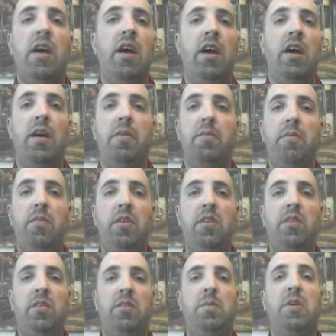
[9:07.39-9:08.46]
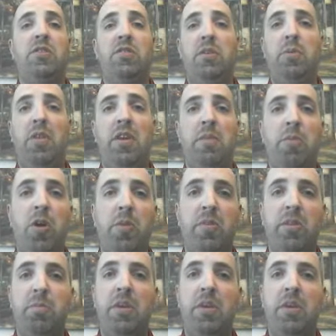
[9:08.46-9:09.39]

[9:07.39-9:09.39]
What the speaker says: especially within departments,